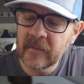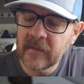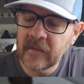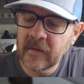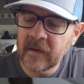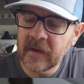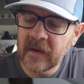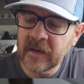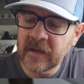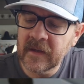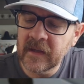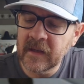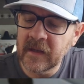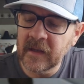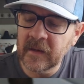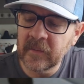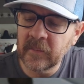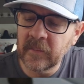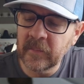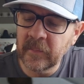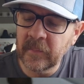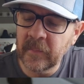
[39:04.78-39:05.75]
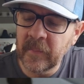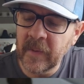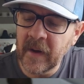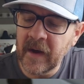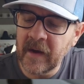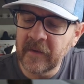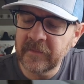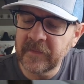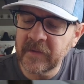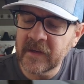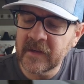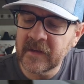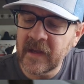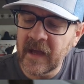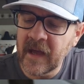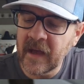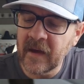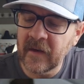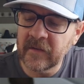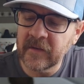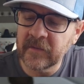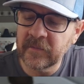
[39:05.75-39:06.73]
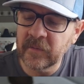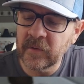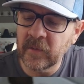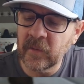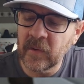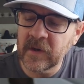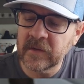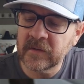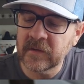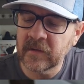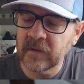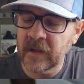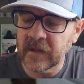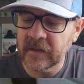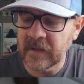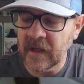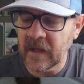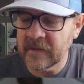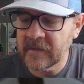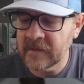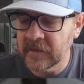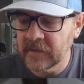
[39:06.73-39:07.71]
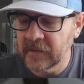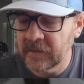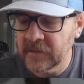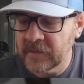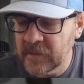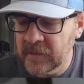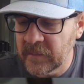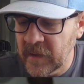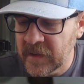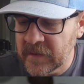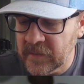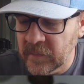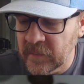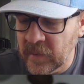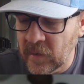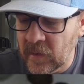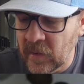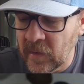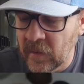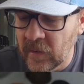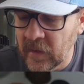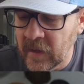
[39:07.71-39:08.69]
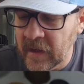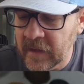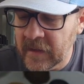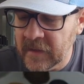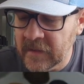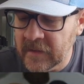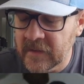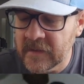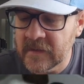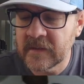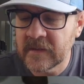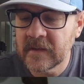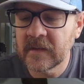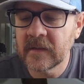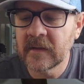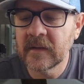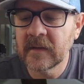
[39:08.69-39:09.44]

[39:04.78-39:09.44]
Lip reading: again buff it down if we want to. Like that's a little too much for me, or I can just